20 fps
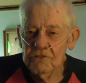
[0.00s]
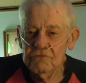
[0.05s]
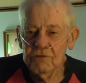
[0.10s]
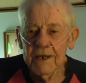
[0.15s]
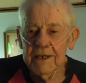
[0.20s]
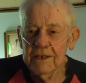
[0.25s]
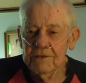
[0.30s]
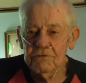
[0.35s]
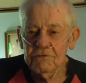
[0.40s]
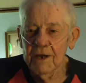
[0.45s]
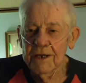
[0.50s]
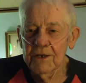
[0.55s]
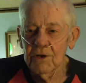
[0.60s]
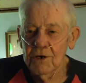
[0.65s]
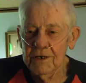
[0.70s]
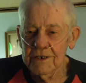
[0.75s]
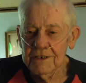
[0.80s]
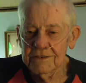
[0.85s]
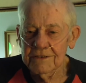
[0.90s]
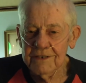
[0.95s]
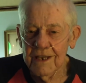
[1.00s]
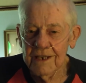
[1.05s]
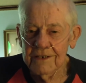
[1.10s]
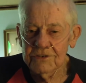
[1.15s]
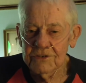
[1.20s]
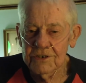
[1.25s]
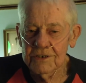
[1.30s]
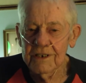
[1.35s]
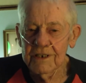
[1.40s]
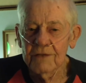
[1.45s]
Great, great
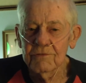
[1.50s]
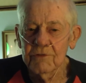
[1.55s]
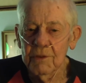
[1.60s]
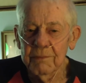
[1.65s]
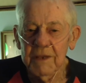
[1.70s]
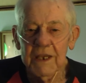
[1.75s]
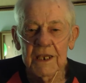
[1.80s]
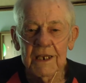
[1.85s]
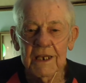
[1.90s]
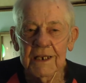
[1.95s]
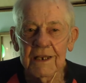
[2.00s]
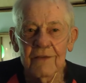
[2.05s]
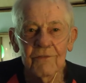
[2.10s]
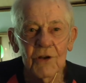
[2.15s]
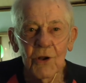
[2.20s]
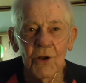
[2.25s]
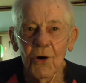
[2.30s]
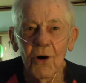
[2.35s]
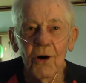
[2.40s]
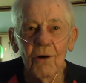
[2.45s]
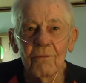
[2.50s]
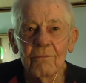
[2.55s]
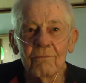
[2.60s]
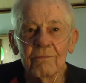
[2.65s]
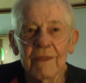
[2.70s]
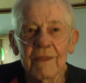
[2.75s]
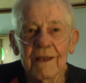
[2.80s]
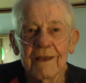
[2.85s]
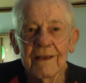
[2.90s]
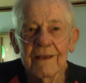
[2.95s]
organization. They were the beginning of it all.
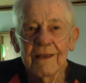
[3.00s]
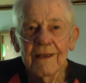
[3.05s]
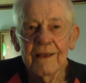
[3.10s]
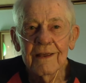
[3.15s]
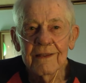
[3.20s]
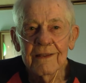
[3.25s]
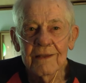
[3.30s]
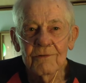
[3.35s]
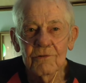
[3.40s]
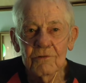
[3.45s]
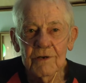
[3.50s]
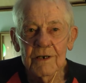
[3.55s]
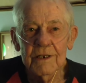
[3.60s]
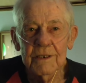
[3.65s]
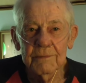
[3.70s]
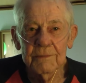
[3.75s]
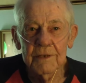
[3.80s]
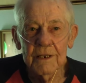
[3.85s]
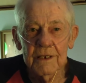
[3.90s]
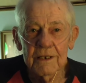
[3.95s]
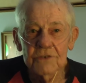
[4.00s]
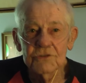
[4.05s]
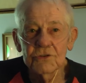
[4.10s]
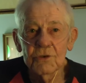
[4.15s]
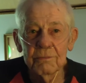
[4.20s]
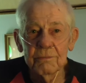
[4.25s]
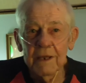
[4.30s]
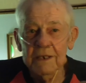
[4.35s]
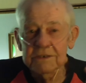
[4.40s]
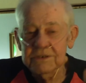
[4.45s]
They were really the beginning. As
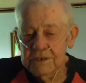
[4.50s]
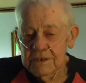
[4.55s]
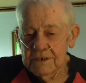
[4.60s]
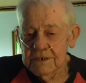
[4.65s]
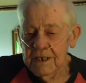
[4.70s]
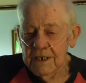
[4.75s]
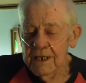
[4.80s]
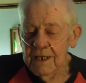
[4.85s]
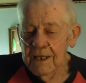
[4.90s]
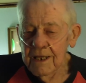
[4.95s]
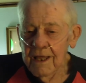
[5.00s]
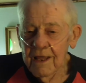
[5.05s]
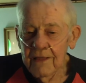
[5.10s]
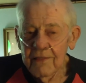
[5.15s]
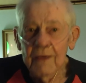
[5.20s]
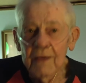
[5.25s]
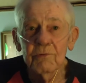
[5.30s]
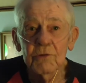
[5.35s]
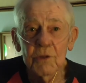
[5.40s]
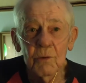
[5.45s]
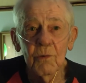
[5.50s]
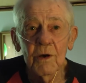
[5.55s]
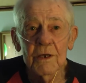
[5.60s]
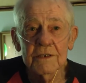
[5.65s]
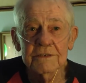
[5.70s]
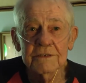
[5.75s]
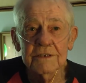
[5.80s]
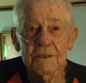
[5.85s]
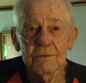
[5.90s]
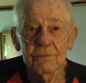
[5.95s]
you mentioned, they were the
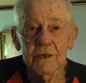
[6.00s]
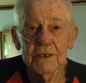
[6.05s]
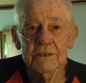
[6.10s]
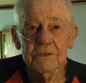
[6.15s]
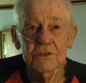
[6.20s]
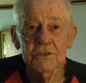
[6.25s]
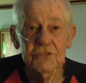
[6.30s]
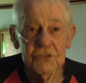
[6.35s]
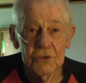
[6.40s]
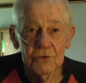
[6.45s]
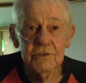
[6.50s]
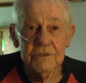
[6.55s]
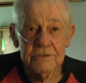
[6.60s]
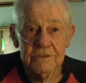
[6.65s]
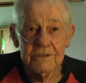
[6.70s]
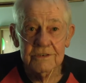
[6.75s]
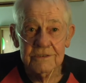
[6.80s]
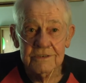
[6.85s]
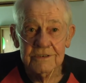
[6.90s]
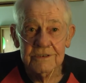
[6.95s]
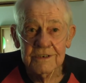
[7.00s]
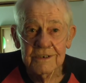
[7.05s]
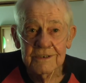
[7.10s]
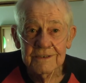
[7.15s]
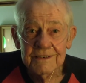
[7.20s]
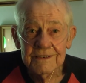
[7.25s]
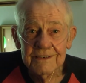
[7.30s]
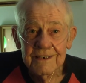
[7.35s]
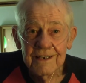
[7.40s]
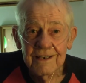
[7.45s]
ones that went to Julius's,
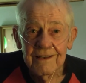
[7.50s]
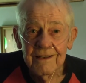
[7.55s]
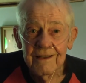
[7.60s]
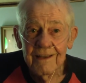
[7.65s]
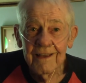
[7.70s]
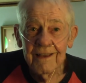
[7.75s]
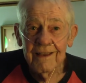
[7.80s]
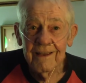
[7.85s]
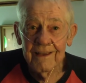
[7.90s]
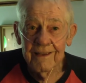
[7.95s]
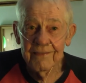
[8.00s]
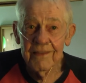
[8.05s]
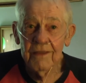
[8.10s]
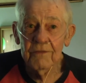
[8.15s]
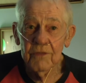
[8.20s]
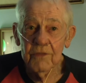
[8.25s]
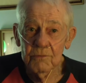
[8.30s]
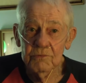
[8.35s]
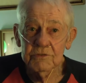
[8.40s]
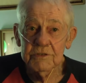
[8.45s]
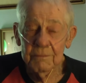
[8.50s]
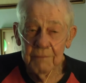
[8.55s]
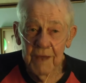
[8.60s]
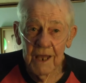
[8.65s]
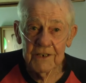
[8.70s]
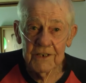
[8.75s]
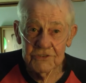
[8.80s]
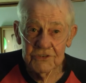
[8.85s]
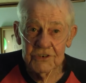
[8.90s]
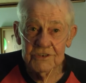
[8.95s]
and they, it was the
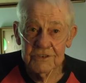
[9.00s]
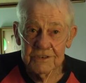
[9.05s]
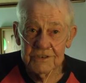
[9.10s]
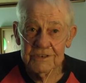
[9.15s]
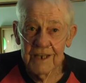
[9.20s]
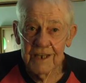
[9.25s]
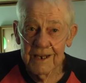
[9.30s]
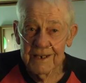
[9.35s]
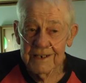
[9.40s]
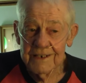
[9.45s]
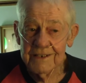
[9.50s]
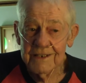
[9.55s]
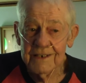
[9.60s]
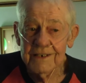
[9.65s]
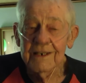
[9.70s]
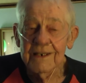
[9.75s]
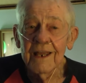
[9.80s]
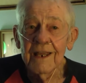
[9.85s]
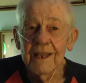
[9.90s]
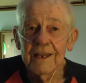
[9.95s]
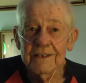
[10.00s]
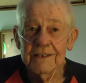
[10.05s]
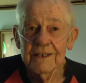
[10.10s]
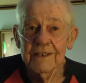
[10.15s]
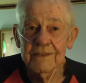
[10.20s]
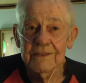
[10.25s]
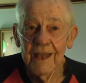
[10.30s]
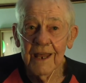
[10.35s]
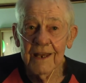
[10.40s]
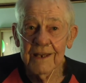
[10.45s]
Mattachine Society that
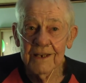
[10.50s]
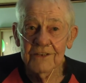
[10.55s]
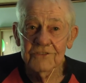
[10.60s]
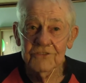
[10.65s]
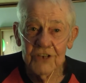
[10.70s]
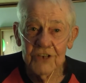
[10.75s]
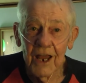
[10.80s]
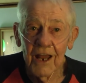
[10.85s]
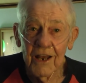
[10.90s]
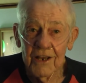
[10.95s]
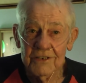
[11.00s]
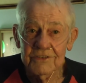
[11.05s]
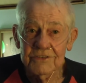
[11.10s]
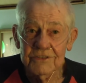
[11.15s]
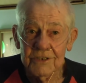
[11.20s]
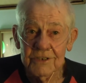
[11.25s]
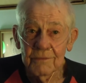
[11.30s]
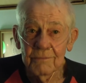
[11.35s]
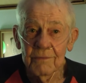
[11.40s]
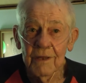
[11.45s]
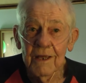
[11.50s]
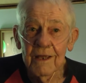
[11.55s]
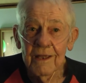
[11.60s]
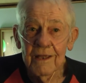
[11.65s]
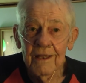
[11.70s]
did that and challenged them.